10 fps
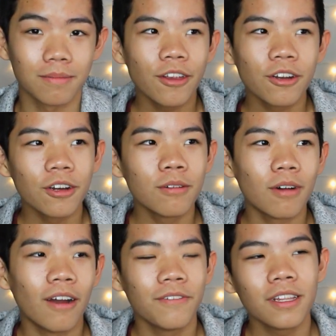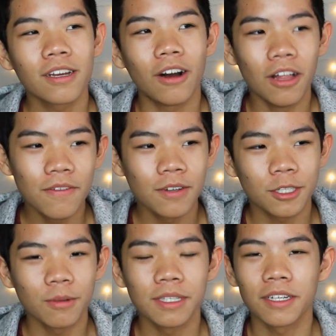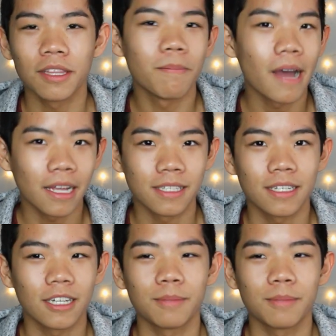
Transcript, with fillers: And you know, I feel like all of us always look at the bad sides,